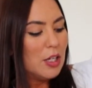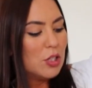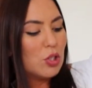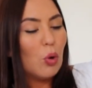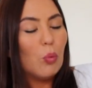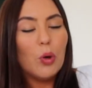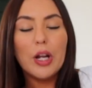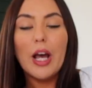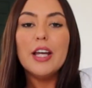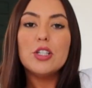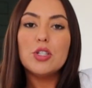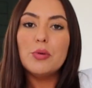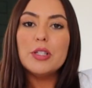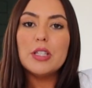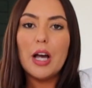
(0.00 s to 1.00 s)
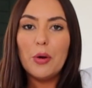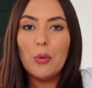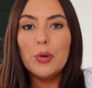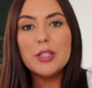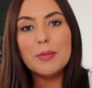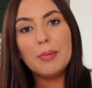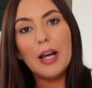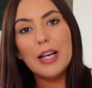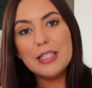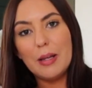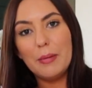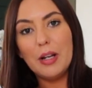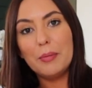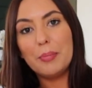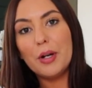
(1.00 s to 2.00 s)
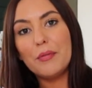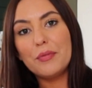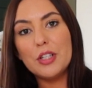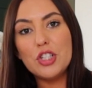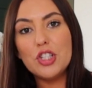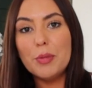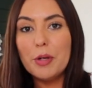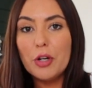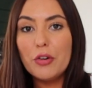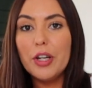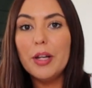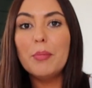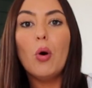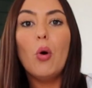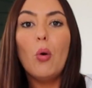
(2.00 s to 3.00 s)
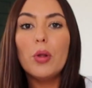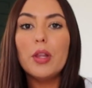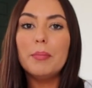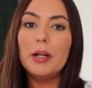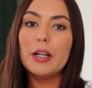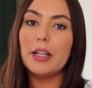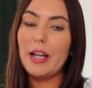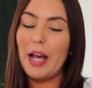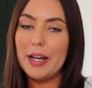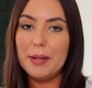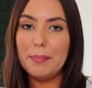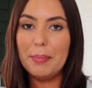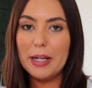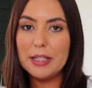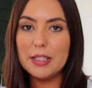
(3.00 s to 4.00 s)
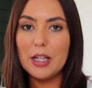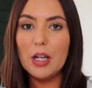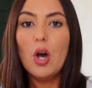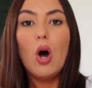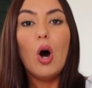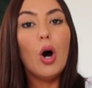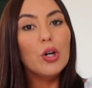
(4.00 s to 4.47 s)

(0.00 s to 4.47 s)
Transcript: So what I do is I always apply a little bit of the shimmer cream or the milk and honey butter